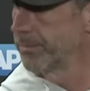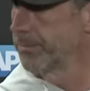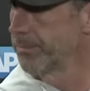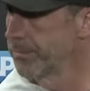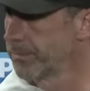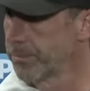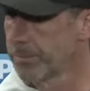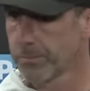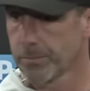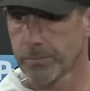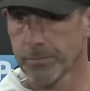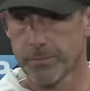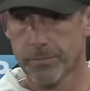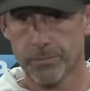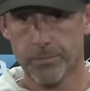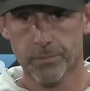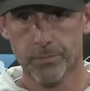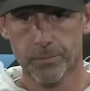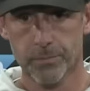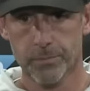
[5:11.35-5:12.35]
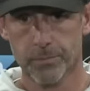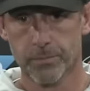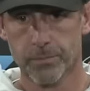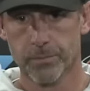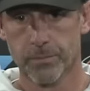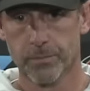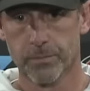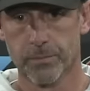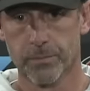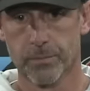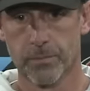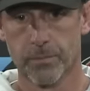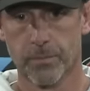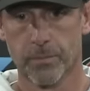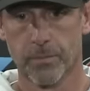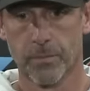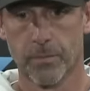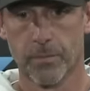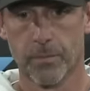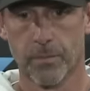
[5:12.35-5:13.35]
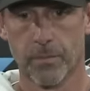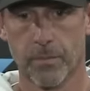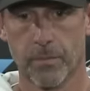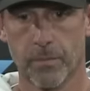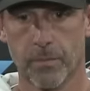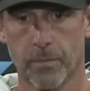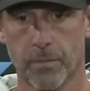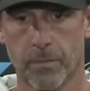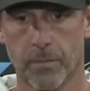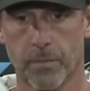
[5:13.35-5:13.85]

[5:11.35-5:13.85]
Well, he has developed like a reputation